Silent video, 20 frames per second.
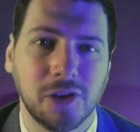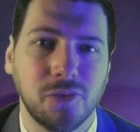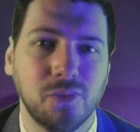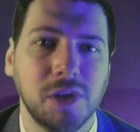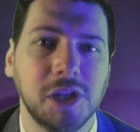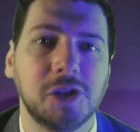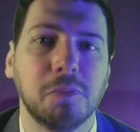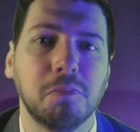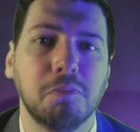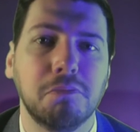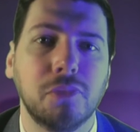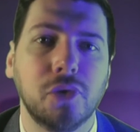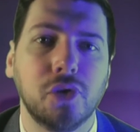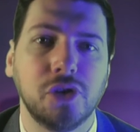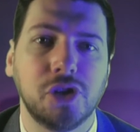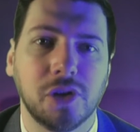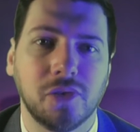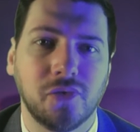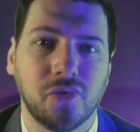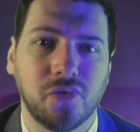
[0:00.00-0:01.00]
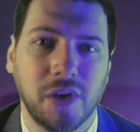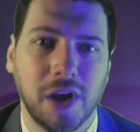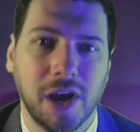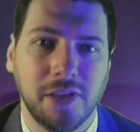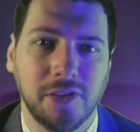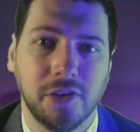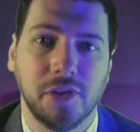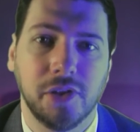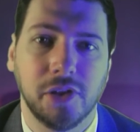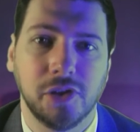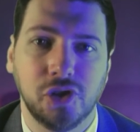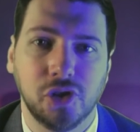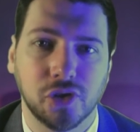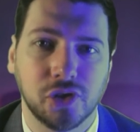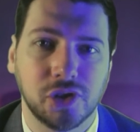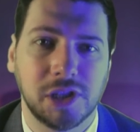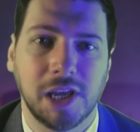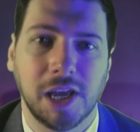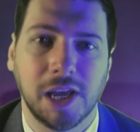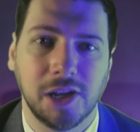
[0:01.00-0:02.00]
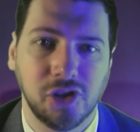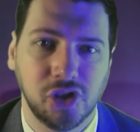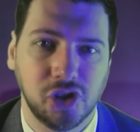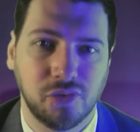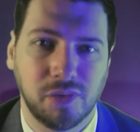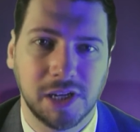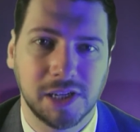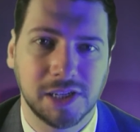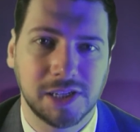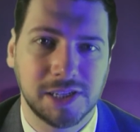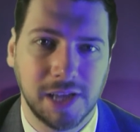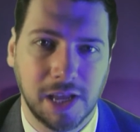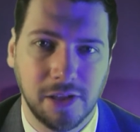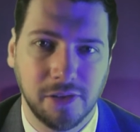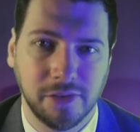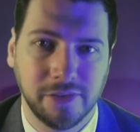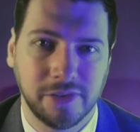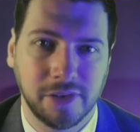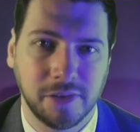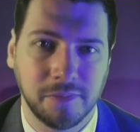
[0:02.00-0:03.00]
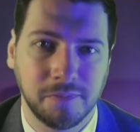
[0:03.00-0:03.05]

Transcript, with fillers: reach much further than just the injury itself.